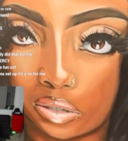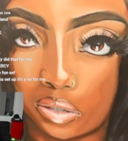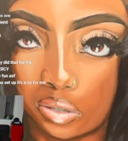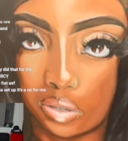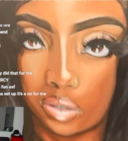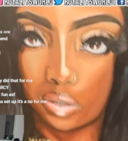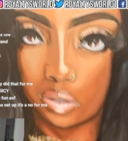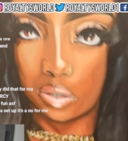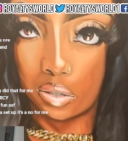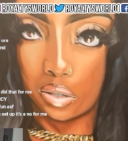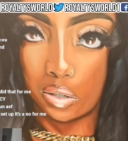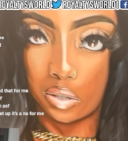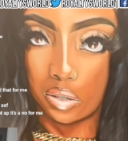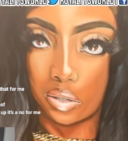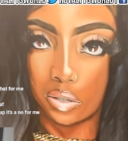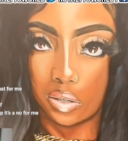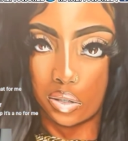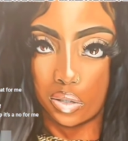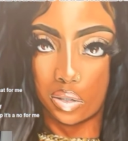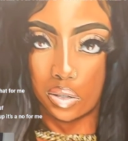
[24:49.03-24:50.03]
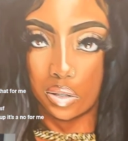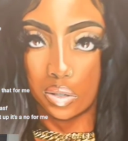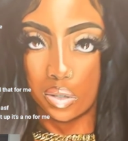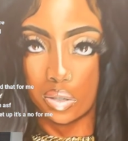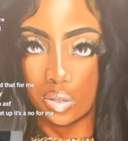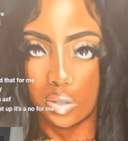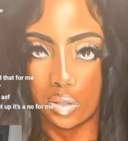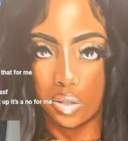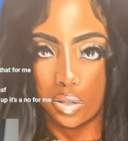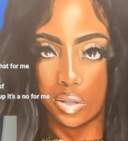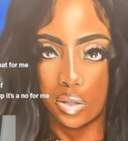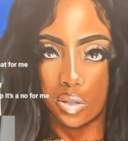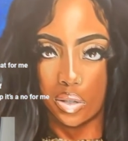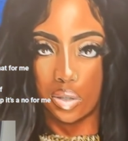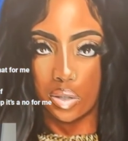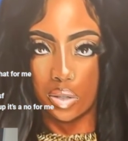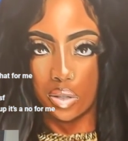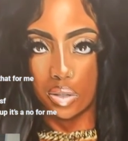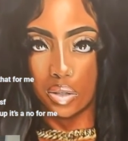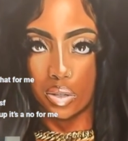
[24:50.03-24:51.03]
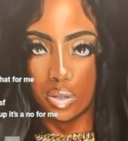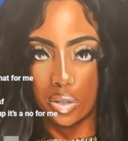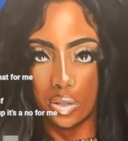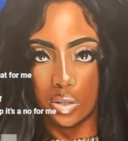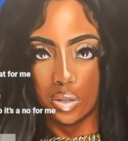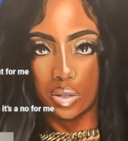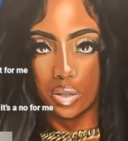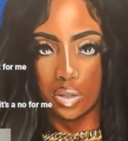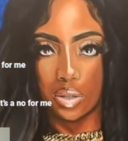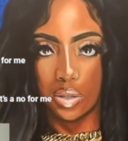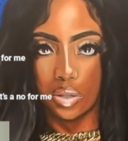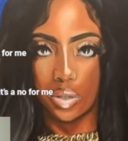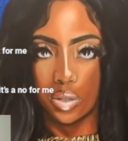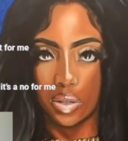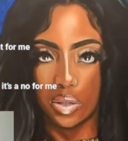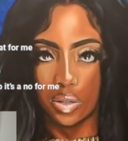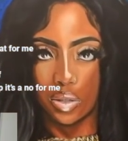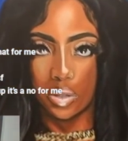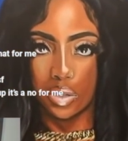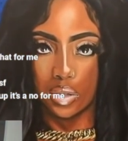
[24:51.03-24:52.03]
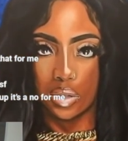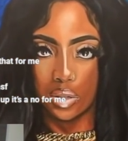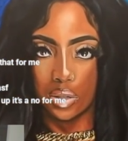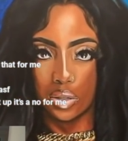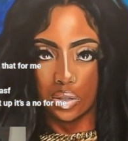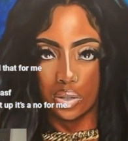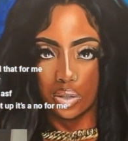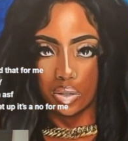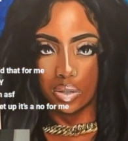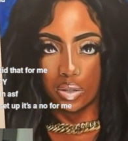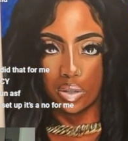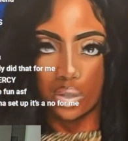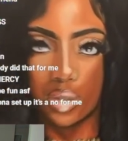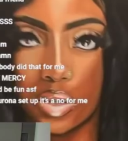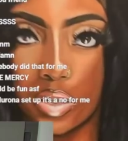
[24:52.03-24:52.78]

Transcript: she looked good. So this was another one of my Christmas gifts,